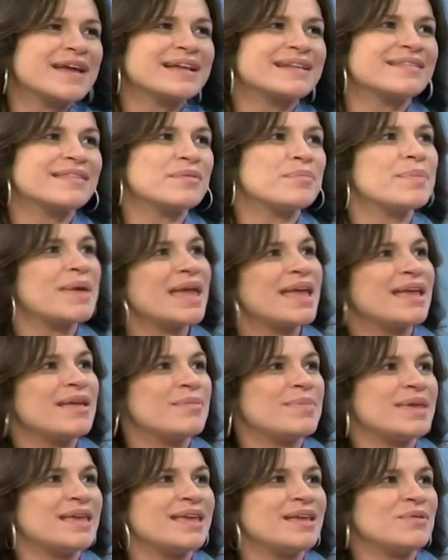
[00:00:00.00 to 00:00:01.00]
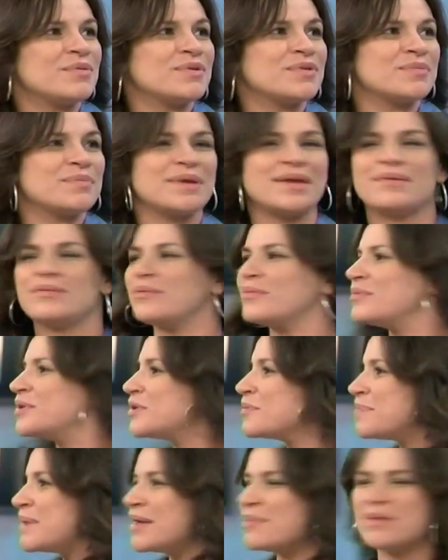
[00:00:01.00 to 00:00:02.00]
affect the baby? Will the
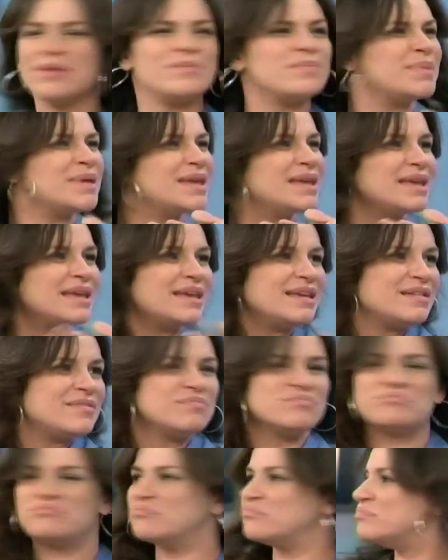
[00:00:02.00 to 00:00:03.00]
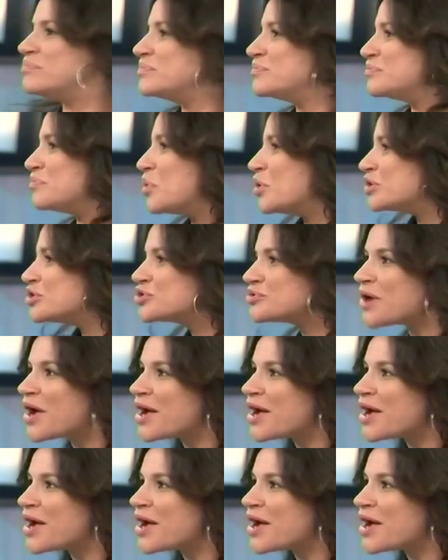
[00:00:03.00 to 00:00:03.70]
baby be more